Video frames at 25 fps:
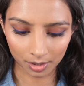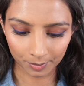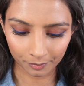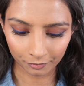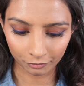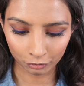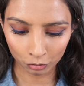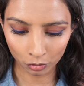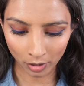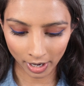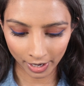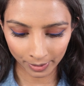
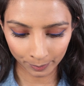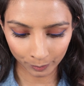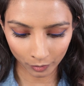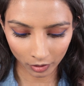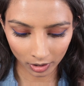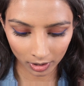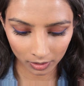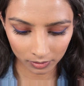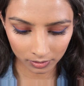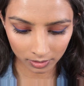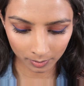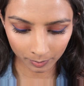For
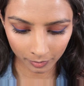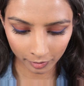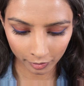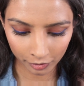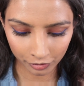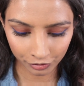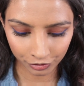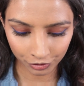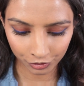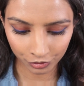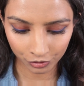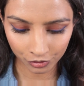eyebrows, I'm going
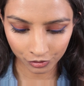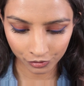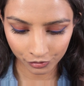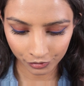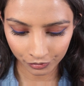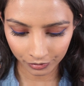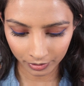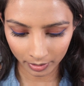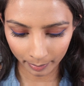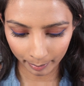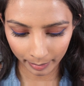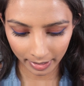to use
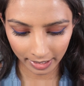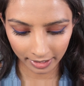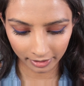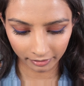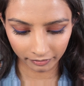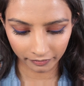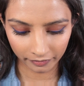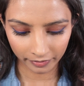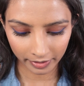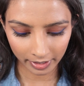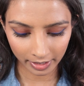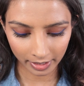the
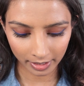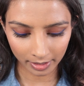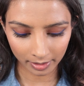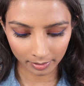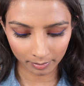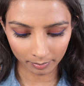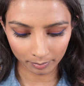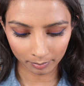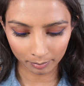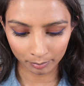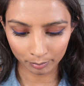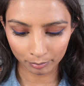Benefit
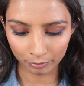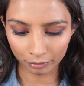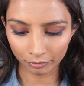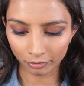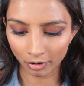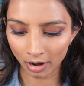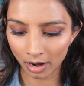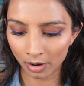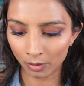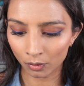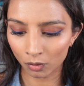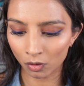
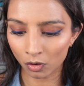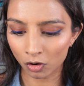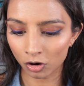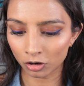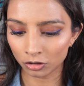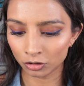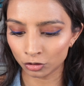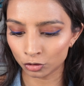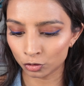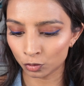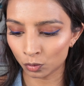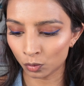Brow
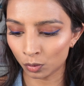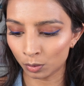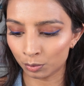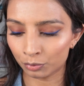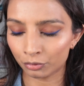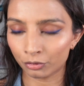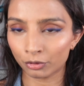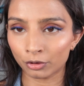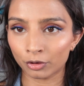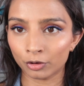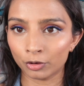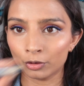Contour
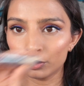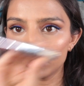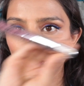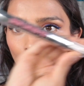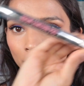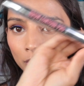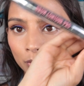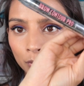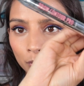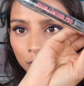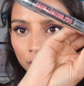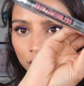Pro,
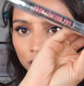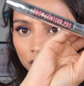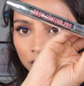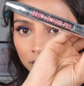which